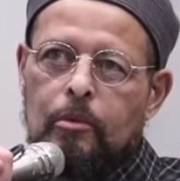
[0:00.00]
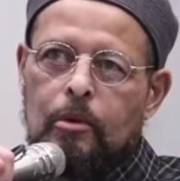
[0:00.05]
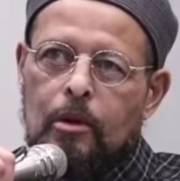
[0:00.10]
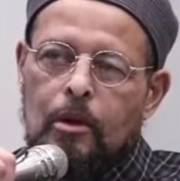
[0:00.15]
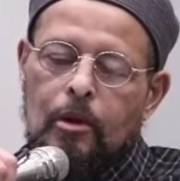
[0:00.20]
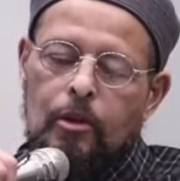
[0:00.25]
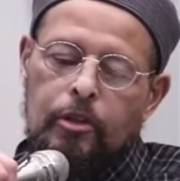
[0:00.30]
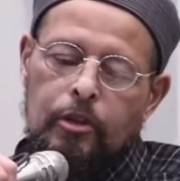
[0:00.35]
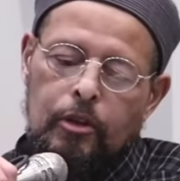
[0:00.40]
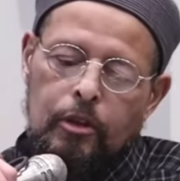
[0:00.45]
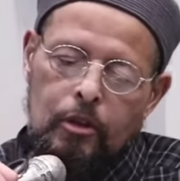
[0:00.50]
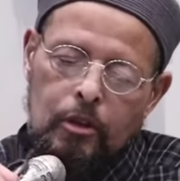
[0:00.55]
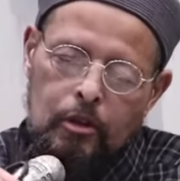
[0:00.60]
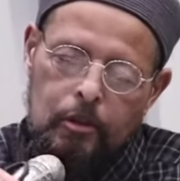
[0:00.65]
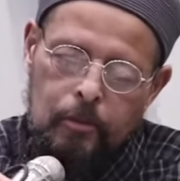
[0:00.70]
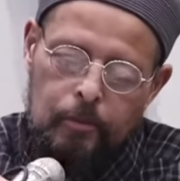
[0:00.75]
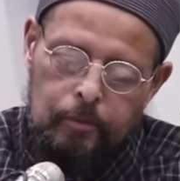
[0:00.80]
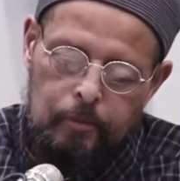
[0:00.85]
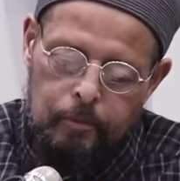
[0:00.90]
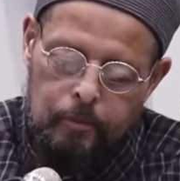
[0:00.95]
I think
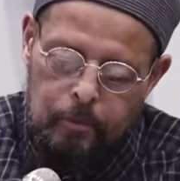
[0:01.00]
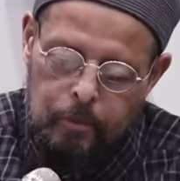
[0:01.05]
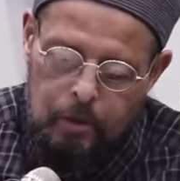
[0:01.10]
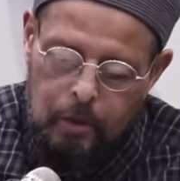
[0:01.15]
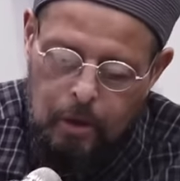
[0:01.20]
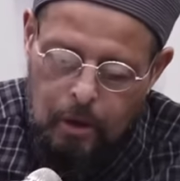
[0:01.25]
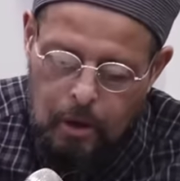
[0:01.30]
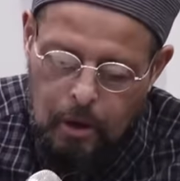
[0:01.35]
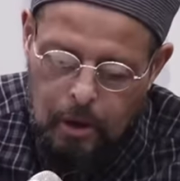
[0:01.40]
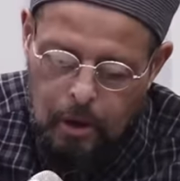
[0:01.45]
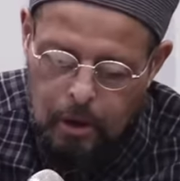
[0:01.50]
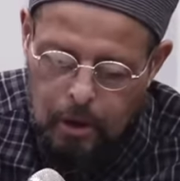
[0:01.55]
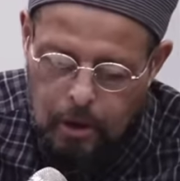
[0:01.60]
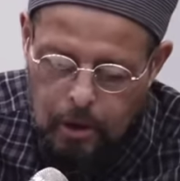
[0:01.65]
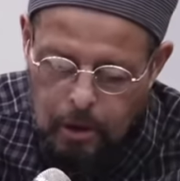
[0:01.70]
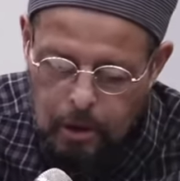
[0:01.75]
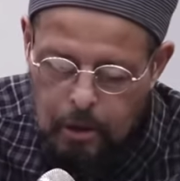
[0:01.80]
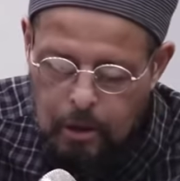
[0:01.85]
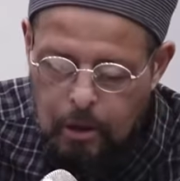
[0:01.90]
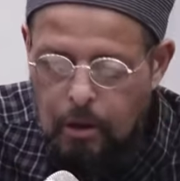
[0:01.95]
to
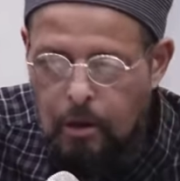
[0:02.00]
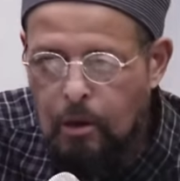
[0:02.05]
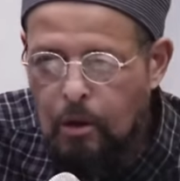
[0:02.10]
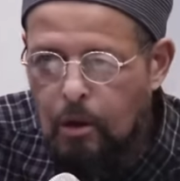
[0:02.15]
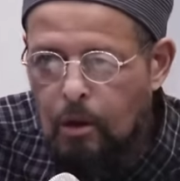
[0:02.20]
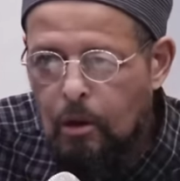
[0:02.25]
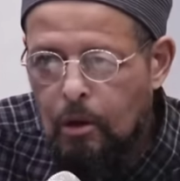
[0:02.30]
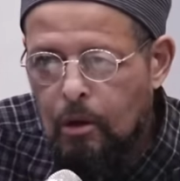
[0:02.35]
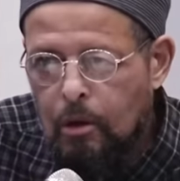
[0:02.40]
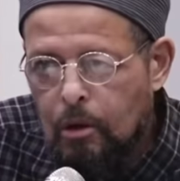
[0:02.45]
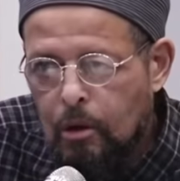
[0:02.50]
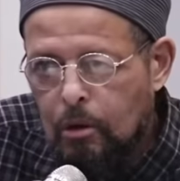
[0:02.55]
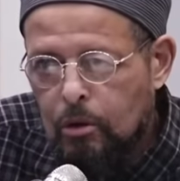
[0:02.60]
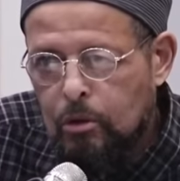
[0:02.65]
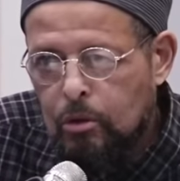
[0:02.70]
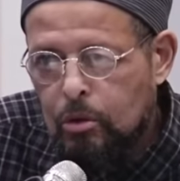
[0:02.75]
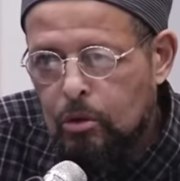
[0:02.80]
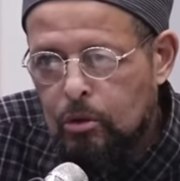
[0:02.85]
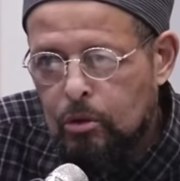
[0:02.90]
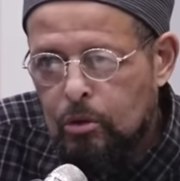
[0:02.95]

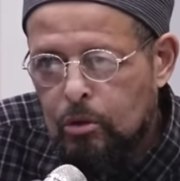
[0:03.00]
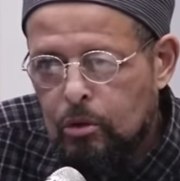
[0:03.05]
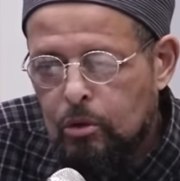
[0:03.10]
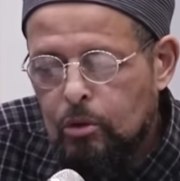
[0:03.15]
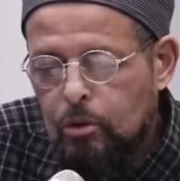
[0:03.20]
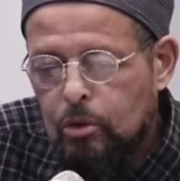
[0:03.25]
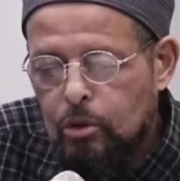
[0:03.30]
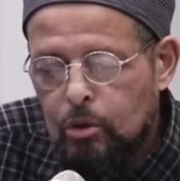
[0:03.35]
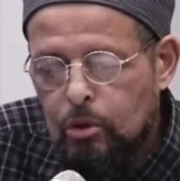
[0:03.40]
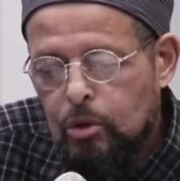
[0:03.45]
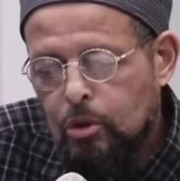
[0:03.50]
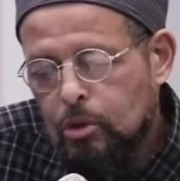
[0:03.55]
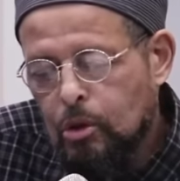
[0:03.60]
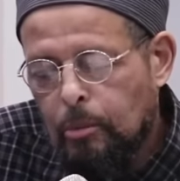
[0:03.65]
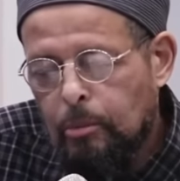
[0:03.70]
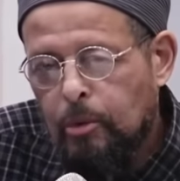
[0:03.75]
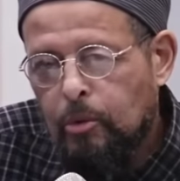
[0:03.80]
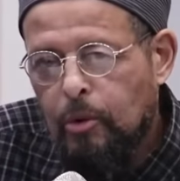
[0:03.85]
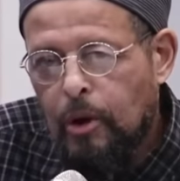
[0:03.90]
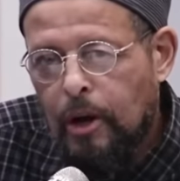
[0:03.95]
just
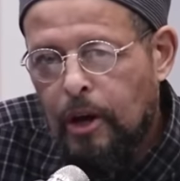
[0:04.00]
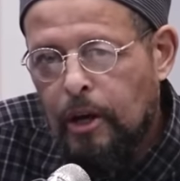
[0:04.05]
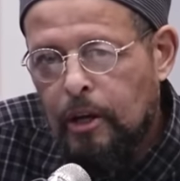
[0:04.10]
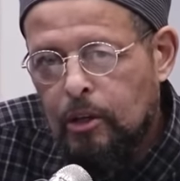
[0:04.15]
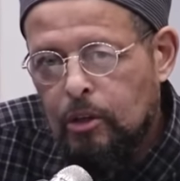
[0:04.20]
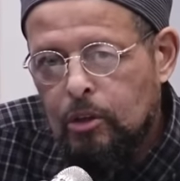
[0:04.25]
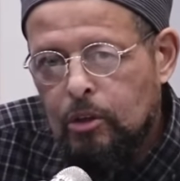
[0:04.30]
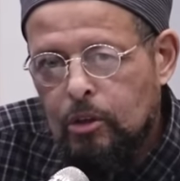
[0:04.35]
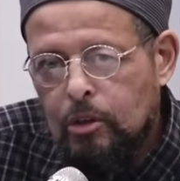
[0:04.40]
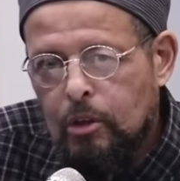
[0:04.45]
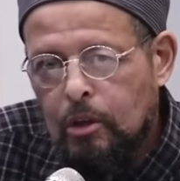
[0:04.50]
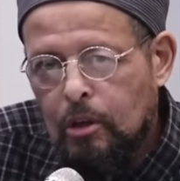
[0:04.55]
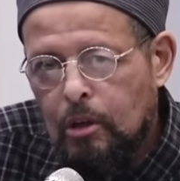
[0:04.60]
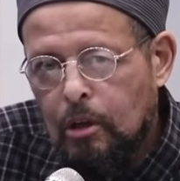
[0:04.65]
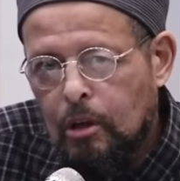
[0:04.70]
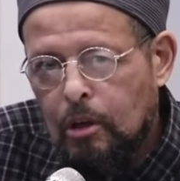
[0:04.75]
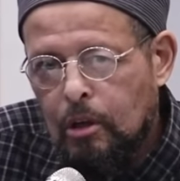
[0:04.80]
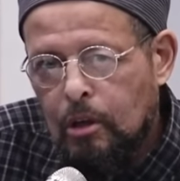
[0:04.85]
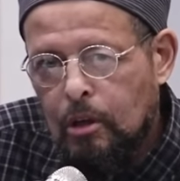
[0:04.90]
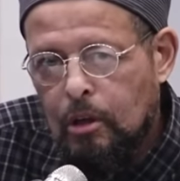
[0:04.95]
summarize,
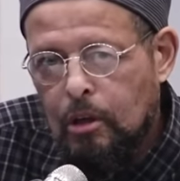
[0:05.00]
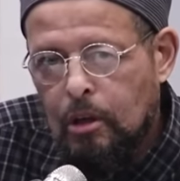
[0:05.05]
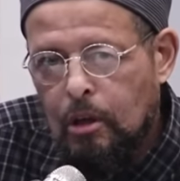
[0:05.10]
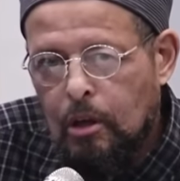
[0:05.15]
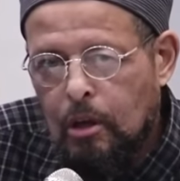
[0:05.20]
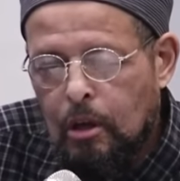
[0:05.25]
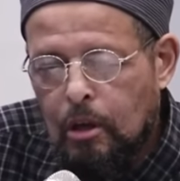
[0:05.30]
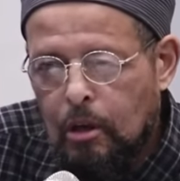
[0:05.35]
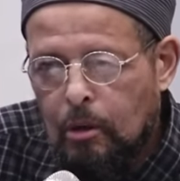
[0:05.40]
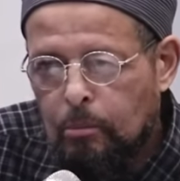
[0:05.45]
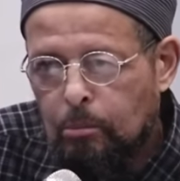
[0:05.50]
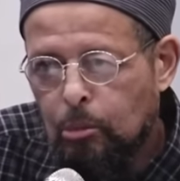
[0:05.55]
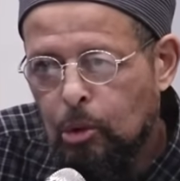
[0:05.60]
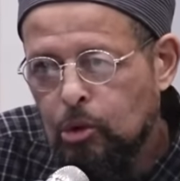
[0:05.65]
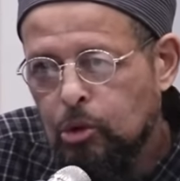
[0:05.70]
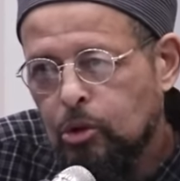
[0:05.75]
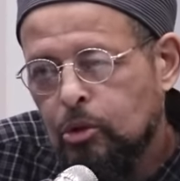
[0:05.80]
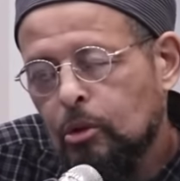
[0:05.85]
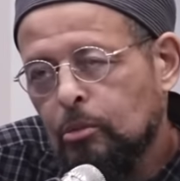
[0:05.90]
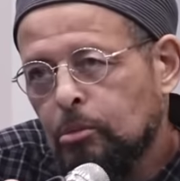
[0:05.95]

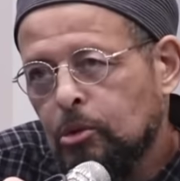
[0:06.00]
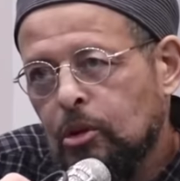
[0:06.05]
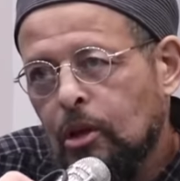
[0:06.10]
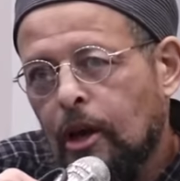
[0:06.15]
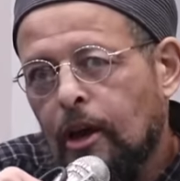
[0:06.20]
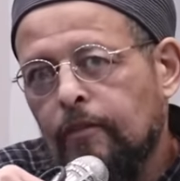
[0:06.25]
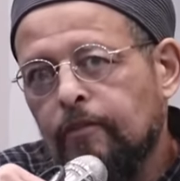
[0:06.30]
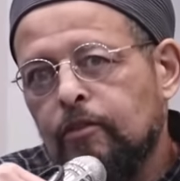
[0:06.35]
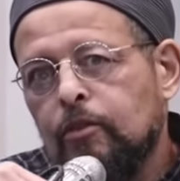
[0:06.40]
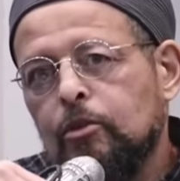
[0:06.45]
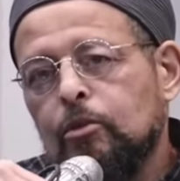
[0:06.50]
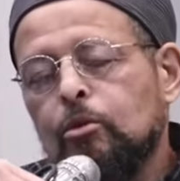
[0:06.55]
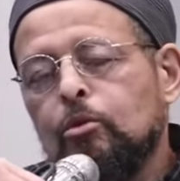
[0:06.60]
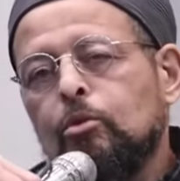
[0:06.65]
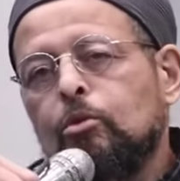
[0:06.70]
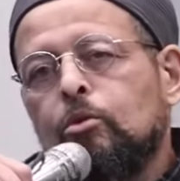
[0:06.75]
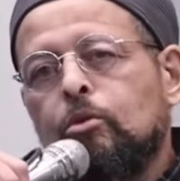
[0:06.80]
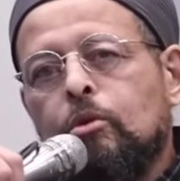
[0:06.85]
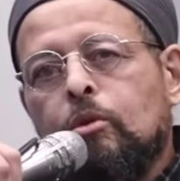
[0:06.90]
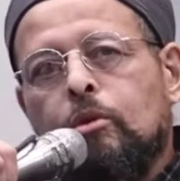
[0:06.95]
Muslims have
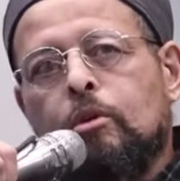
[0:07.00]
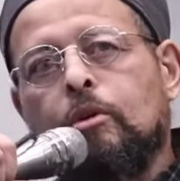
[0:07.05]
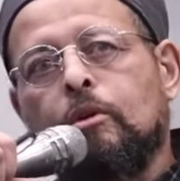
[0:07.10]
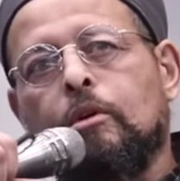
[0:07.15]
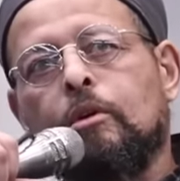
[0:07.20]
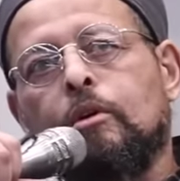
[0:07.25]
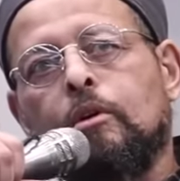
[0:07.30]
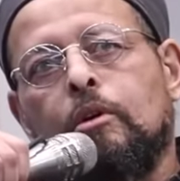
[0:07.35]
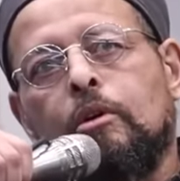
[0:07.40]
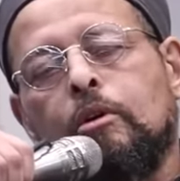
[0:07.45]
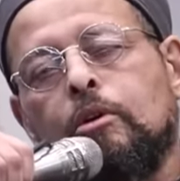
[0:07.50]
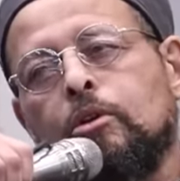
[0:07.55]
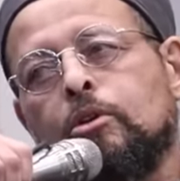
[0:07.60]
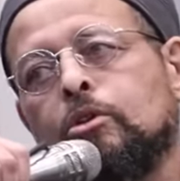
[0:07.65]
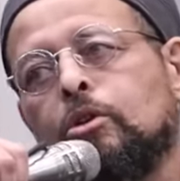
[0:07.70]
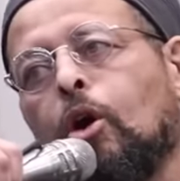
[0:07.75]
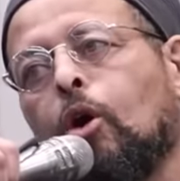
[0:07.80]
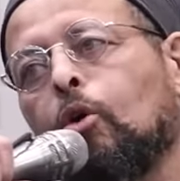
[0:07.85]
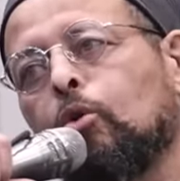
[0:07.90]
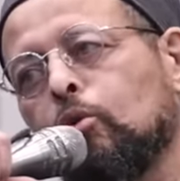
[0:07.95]
to
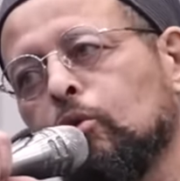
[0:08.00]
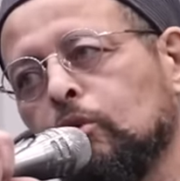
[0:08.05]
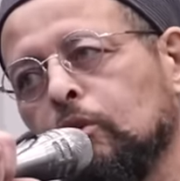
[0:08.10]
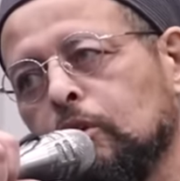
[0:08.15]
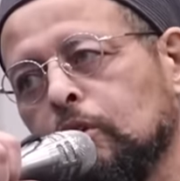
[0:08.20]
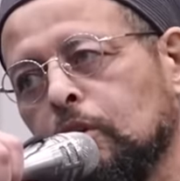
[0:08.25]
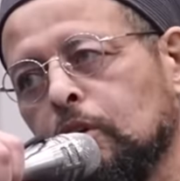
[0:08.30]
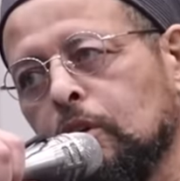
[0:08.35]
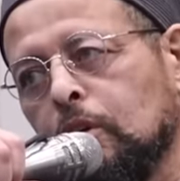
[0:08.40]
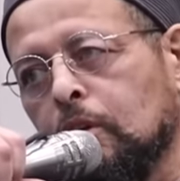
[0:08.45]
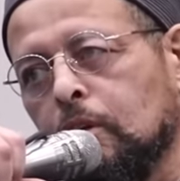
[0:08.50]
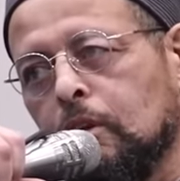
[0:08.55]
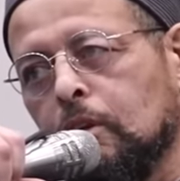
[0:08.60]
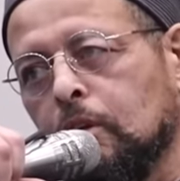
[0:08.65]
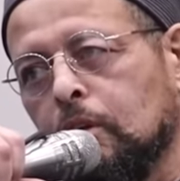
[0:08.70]
totally,